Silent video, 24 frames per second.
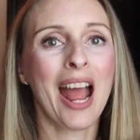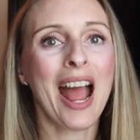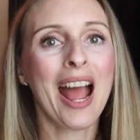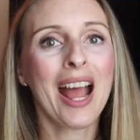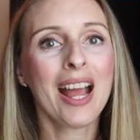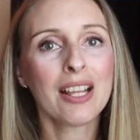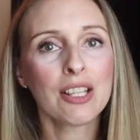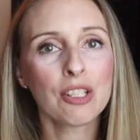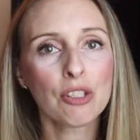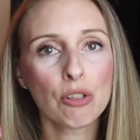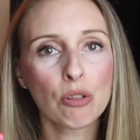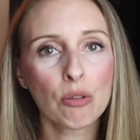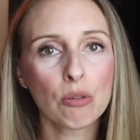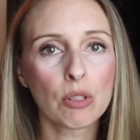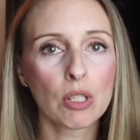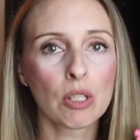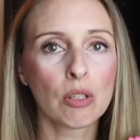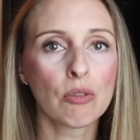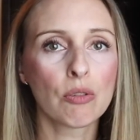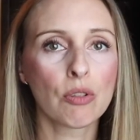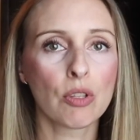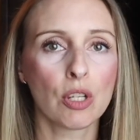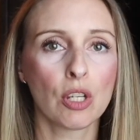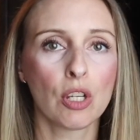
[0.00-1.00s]
as you
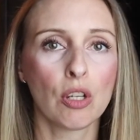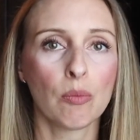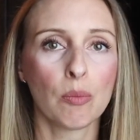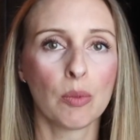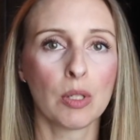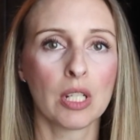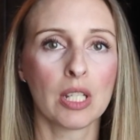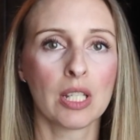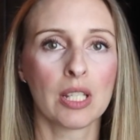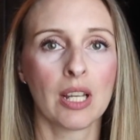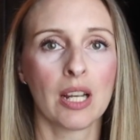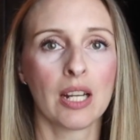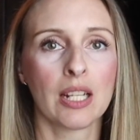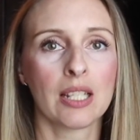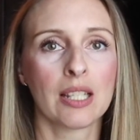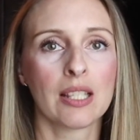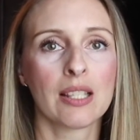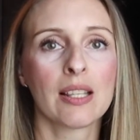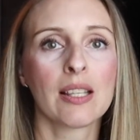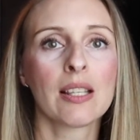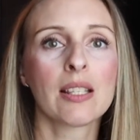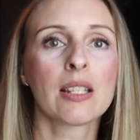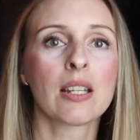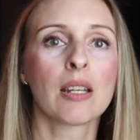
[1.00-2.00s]
use the human design
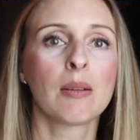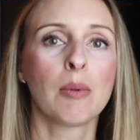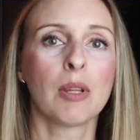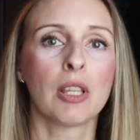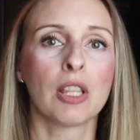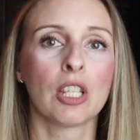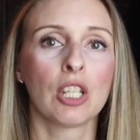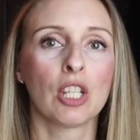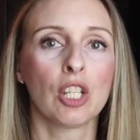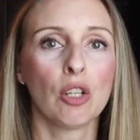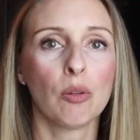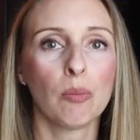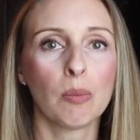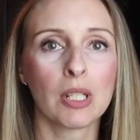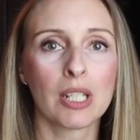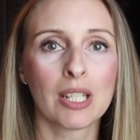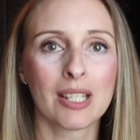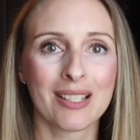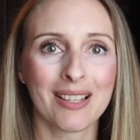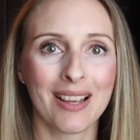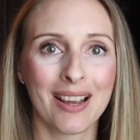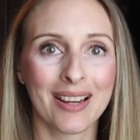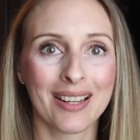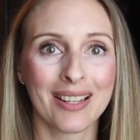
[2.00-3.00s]
system and the human
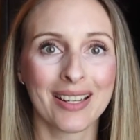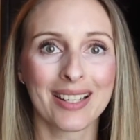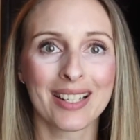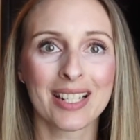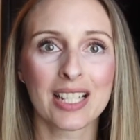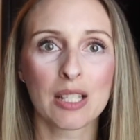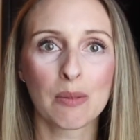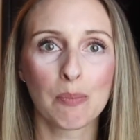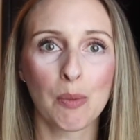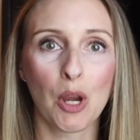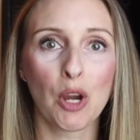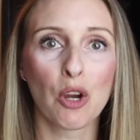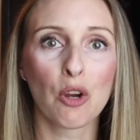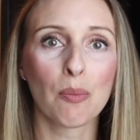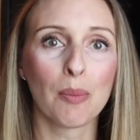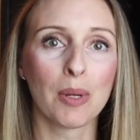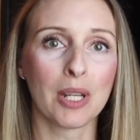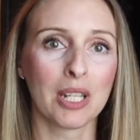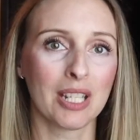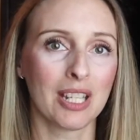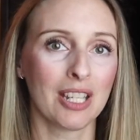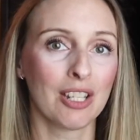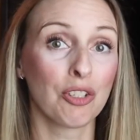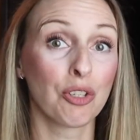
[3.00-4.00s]
design
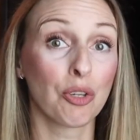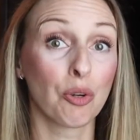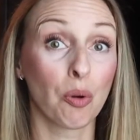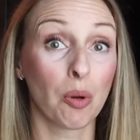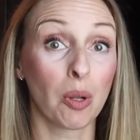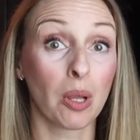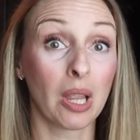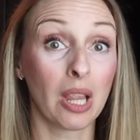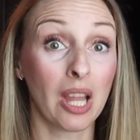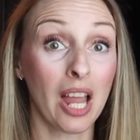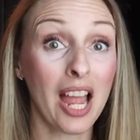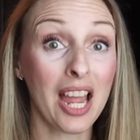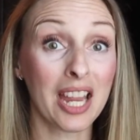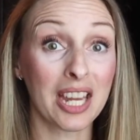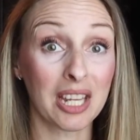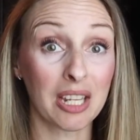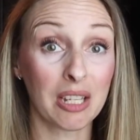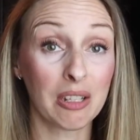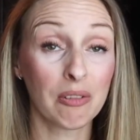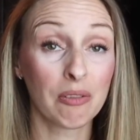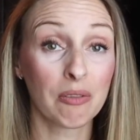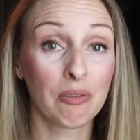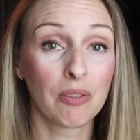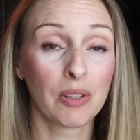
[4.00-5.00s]
experiment in your
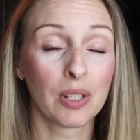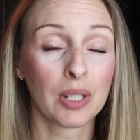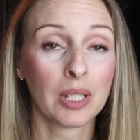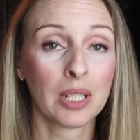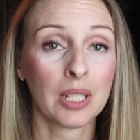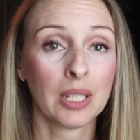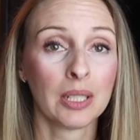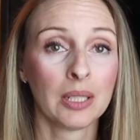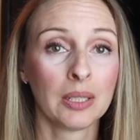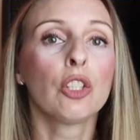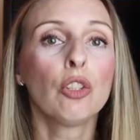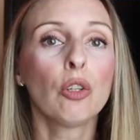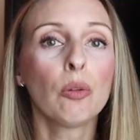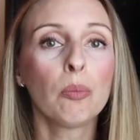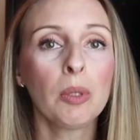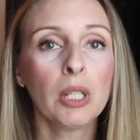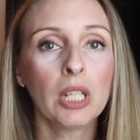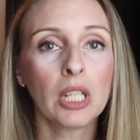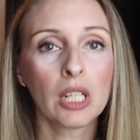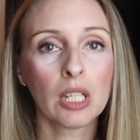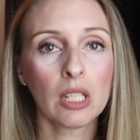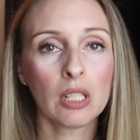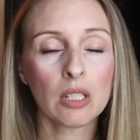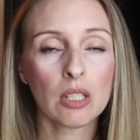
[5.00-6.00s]
life, you'll
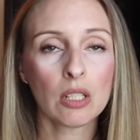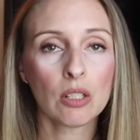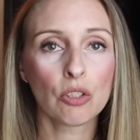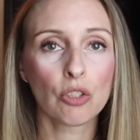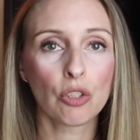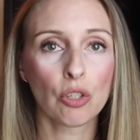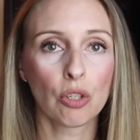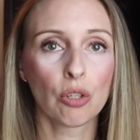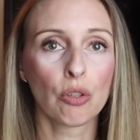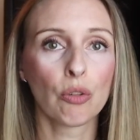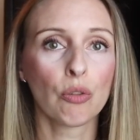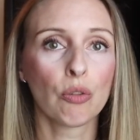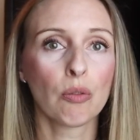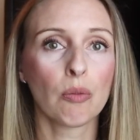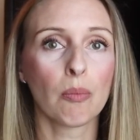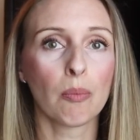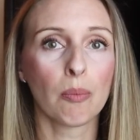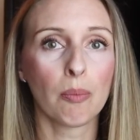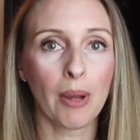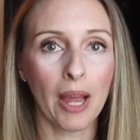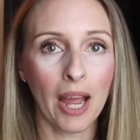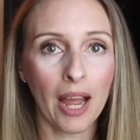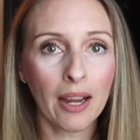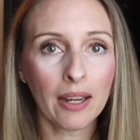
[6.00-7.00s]
begin to tune
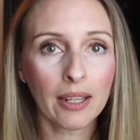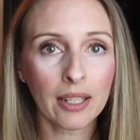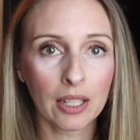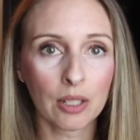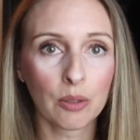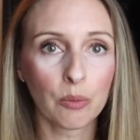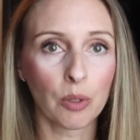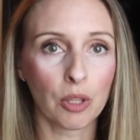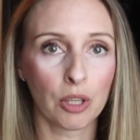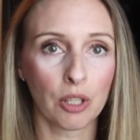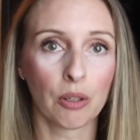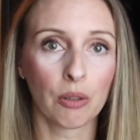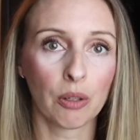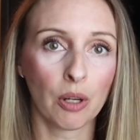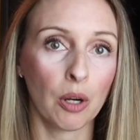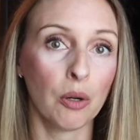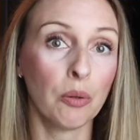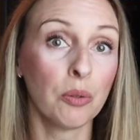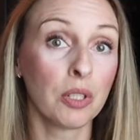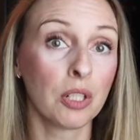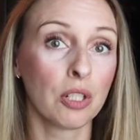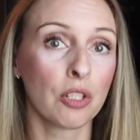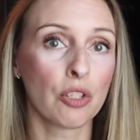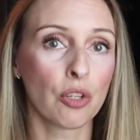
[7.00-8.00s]
back in with your
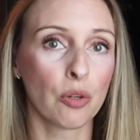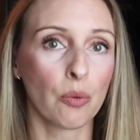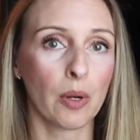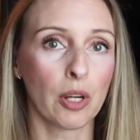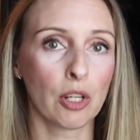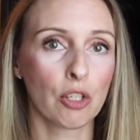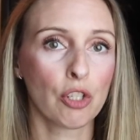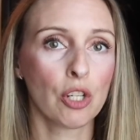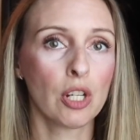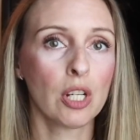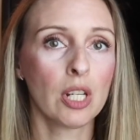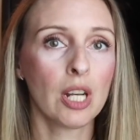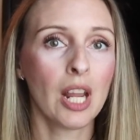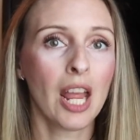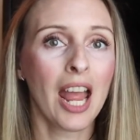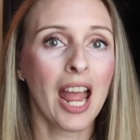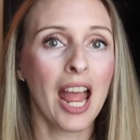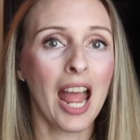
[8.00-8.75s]
own intuition,